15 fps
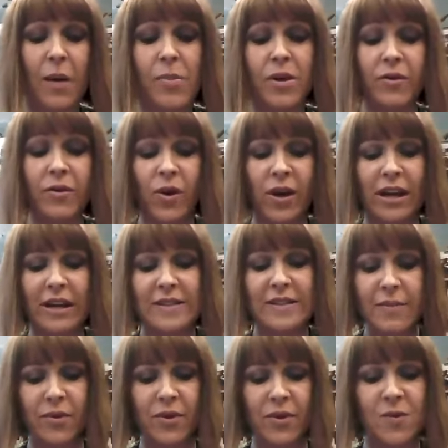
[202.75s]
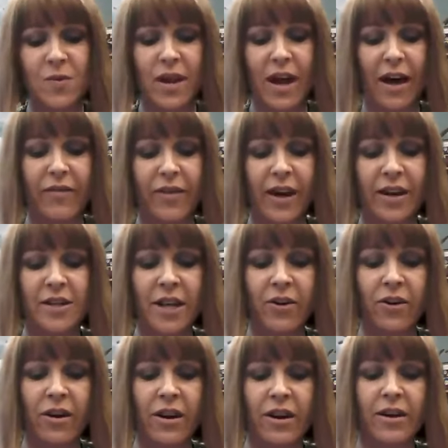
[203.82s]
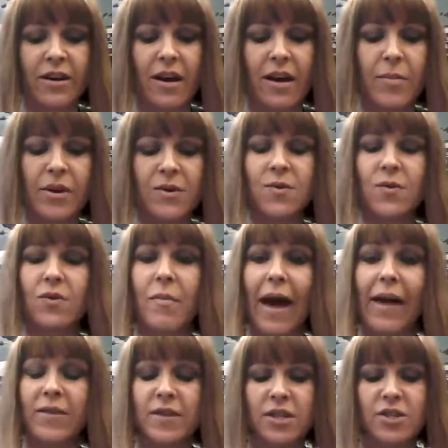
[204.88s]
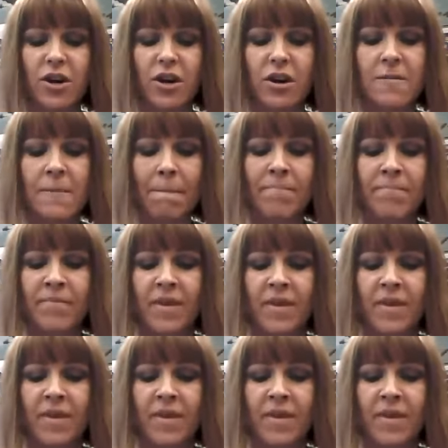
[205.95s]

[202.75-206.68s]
A couple of quick examples, we have an itinerant middle school math teacher